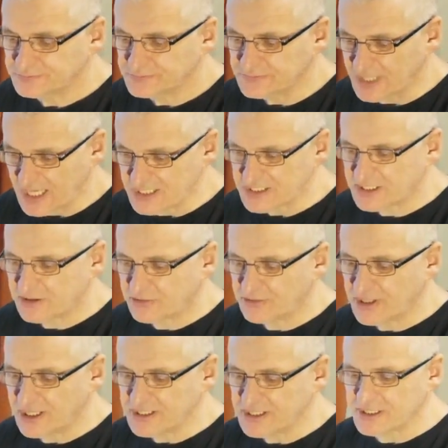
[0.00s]
That
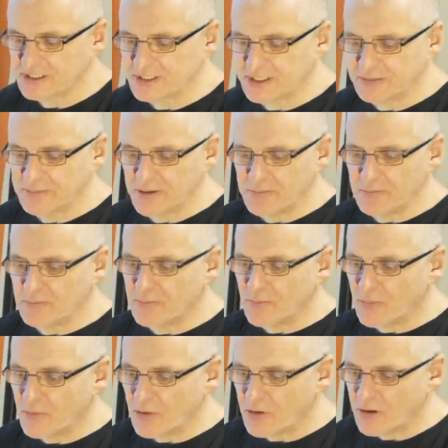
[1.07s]
creates a little bit
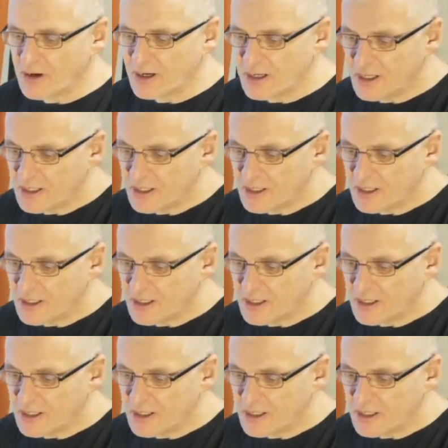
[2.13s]
more.